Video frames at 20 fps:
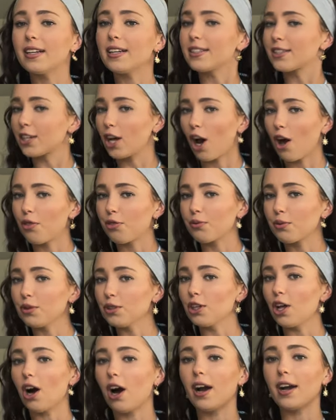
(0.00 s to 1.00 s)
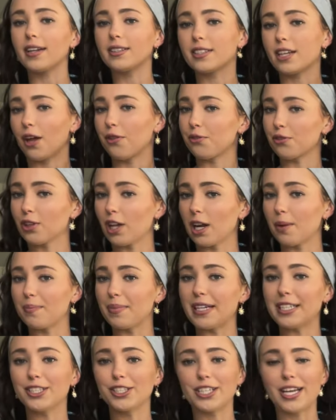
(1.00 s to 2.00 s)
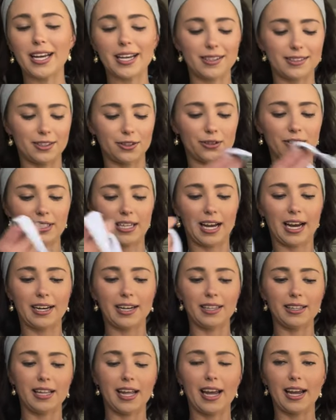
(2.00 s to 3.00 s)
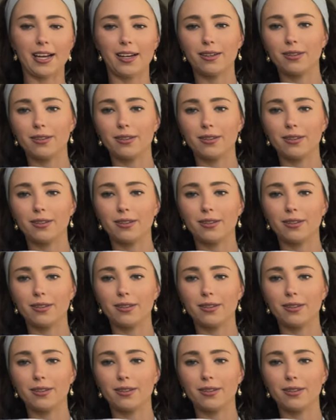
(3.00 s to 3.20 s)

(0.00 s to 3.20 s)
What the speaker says: It's gone through a lot. It's gone through a lot of beach days, so it's kind of like